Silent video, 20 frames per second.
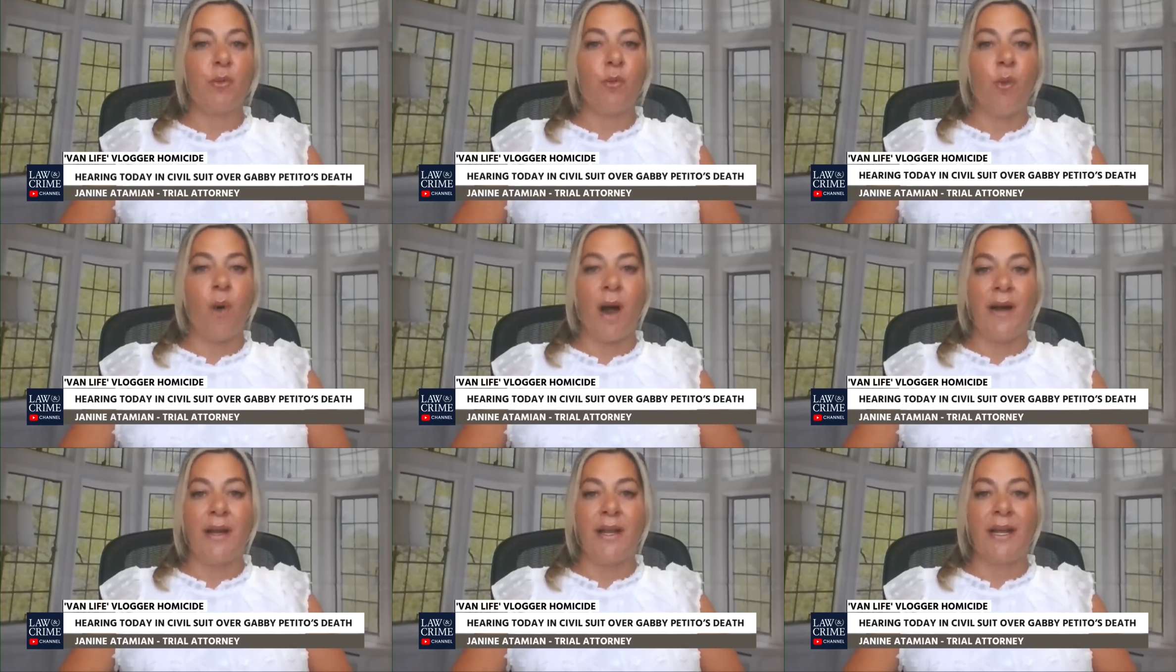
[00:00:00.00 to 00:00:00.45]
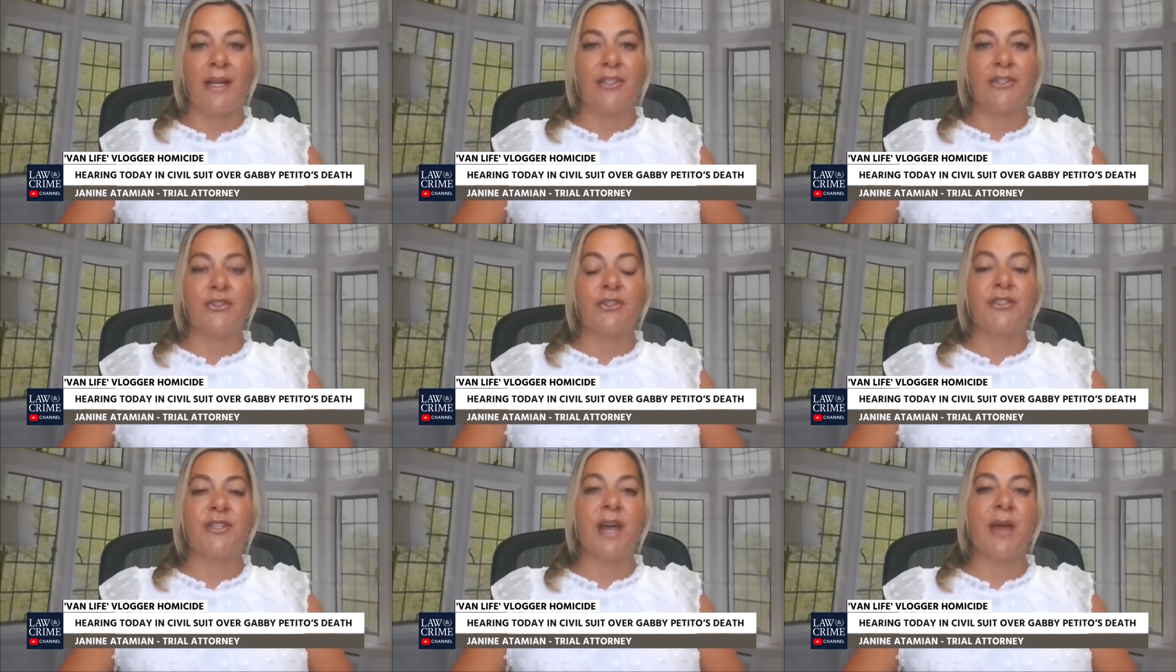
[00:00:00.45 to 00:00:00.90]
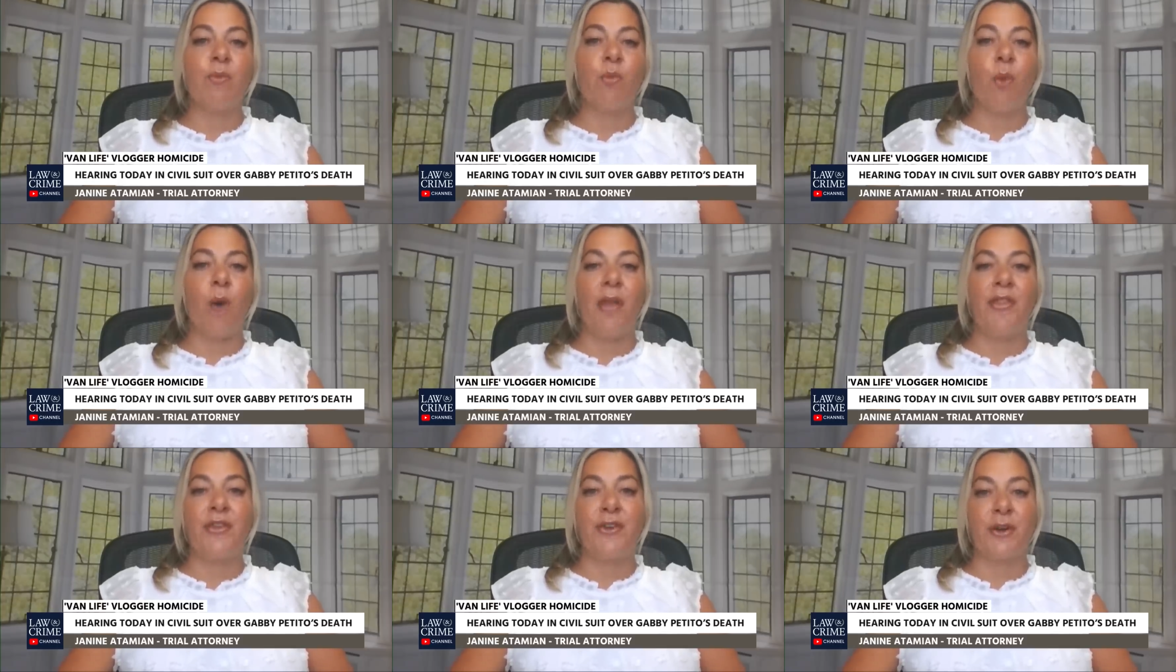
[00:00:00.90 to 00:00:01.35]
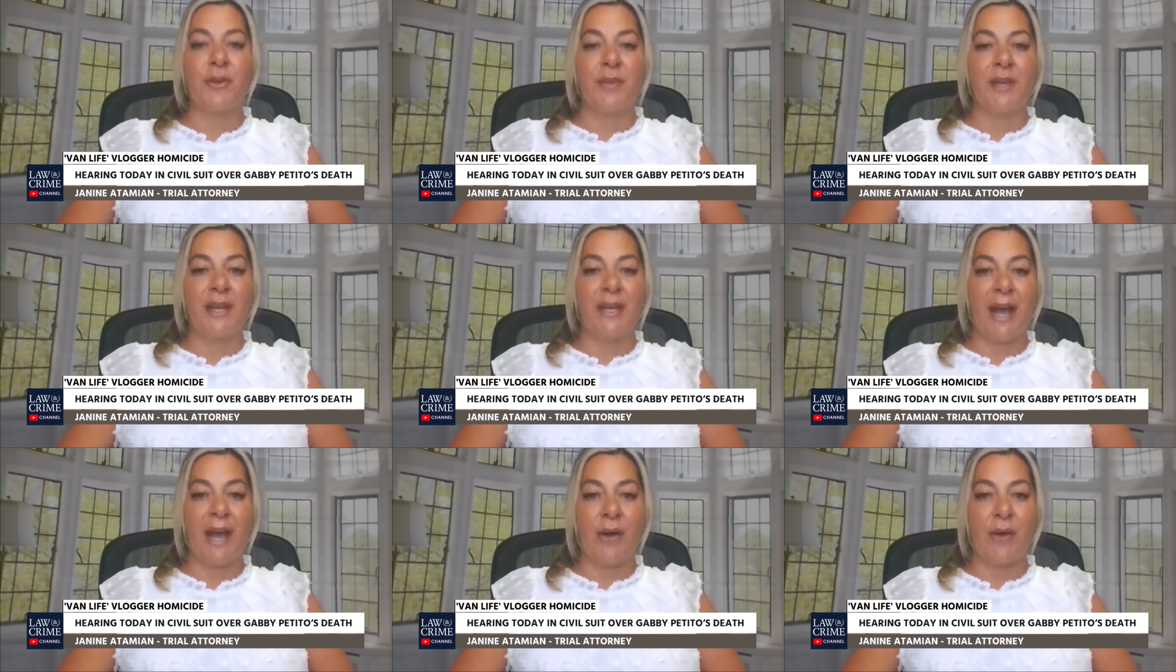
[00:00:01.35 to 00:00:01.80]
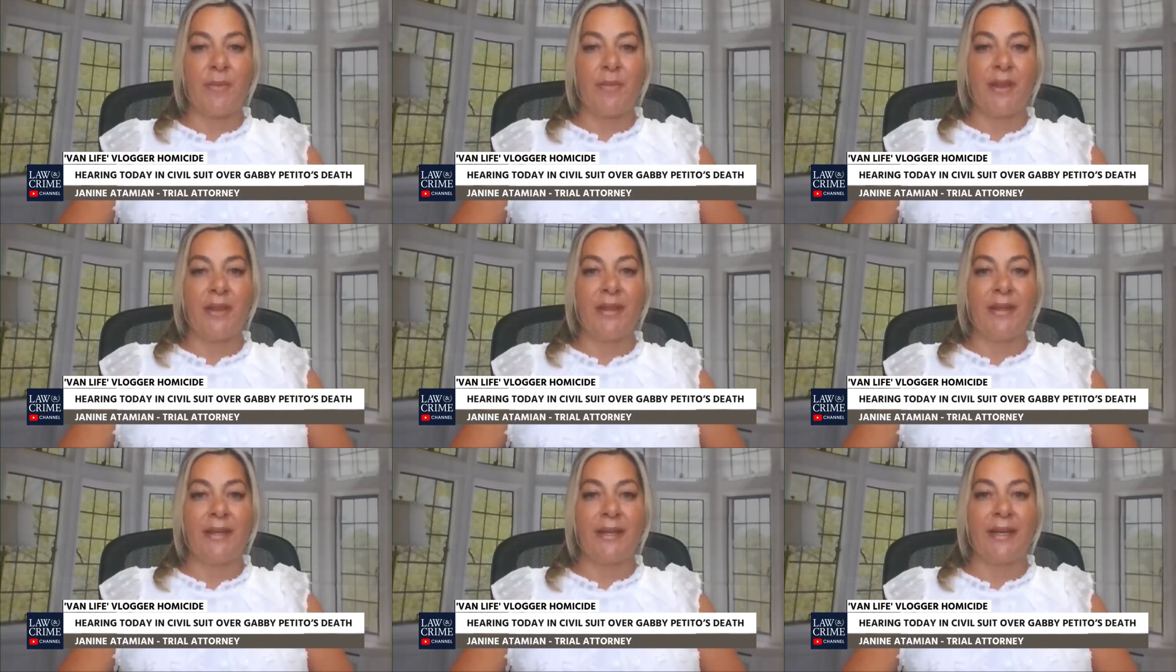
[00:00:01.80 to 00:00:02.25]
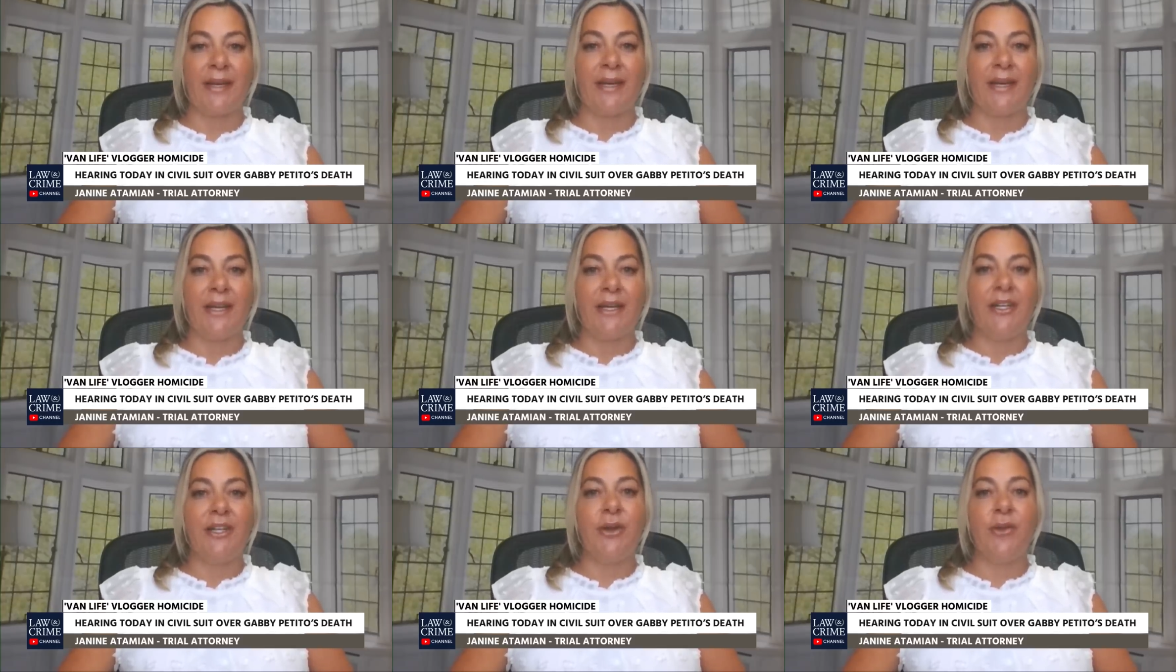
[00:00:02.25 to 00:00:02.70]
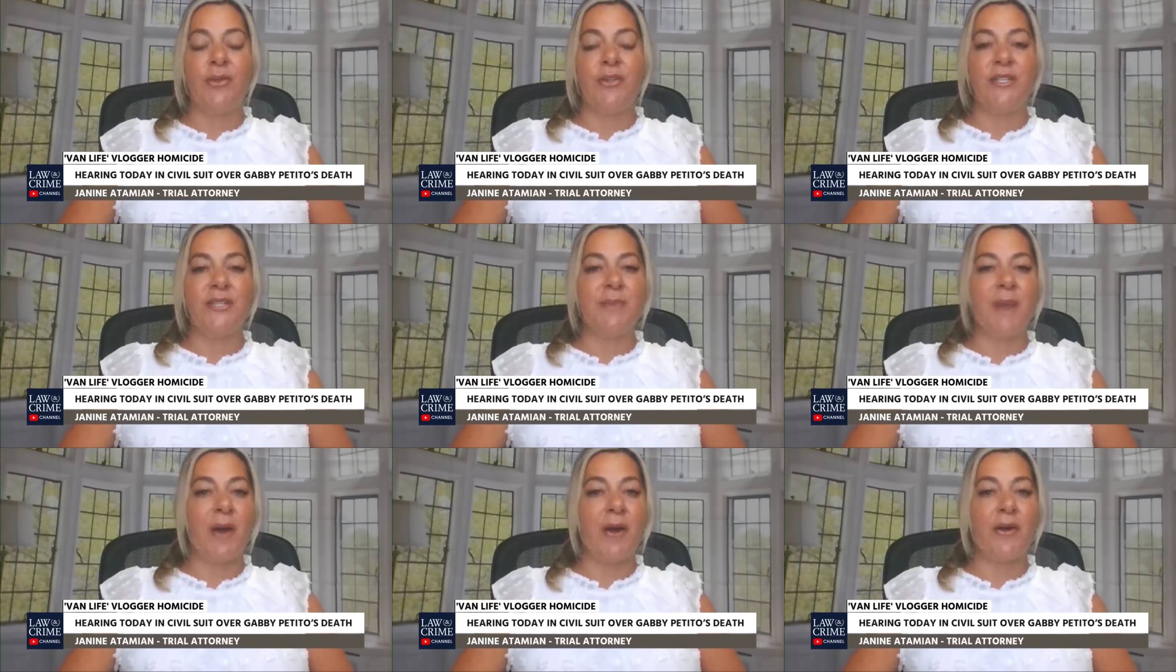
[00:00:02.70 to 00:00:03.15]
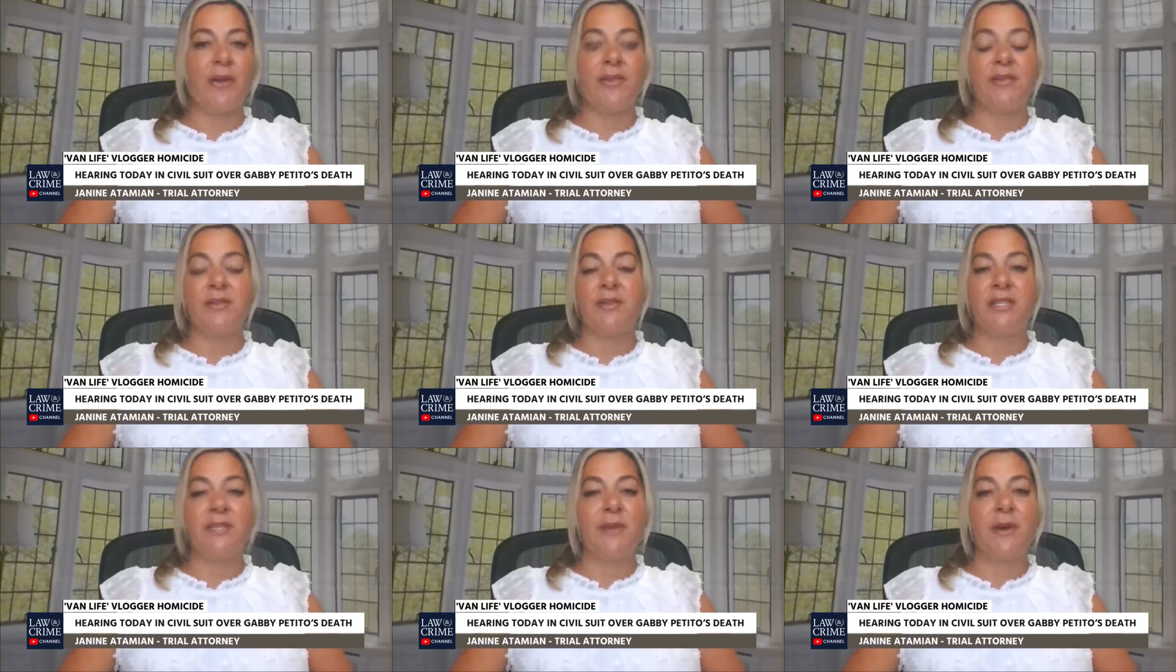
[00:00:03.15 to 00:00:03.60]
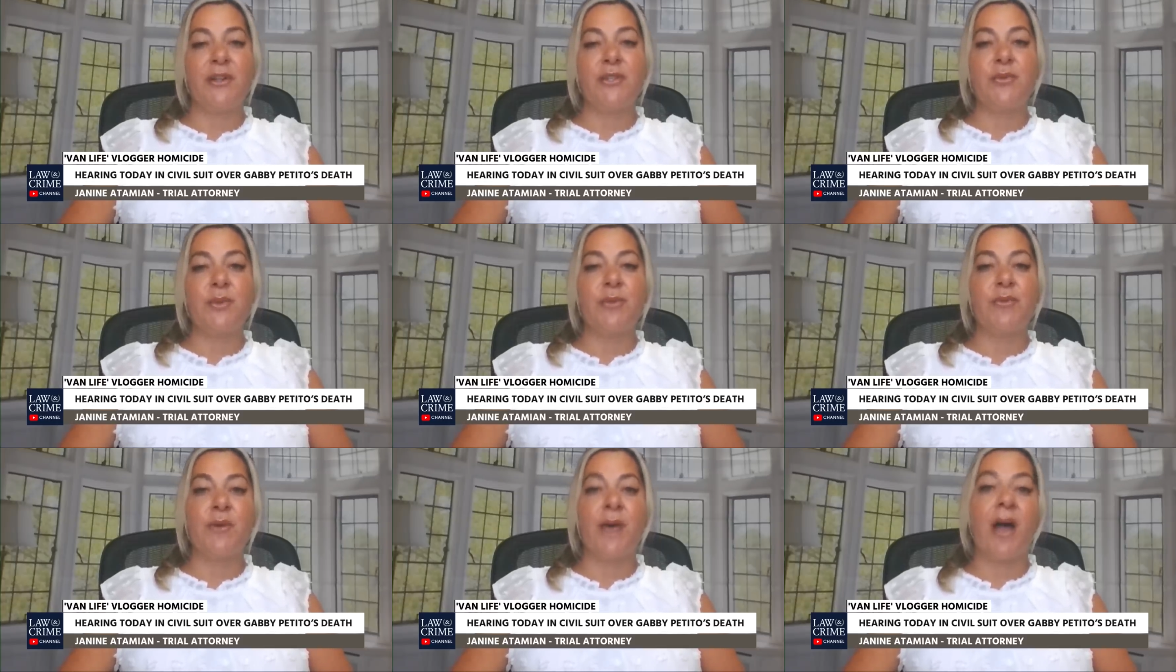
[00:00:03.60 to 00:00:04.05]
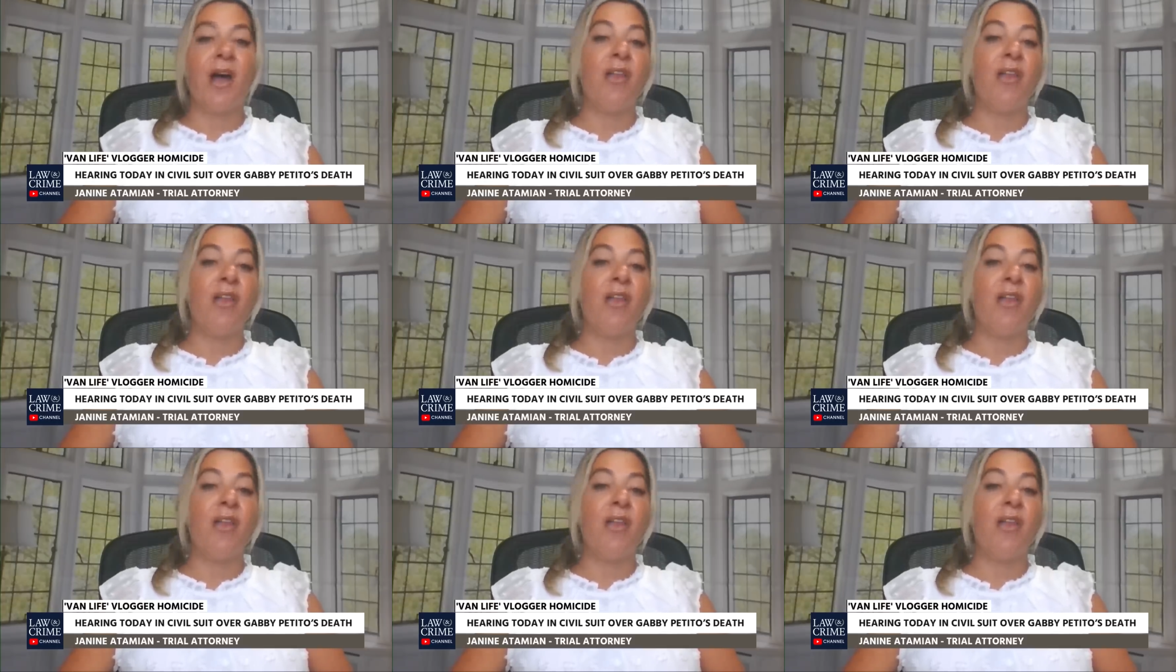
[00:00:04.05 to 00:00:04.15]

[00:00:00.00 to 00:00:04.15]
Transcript: that want answers and want there to be accountability you know these parents these parents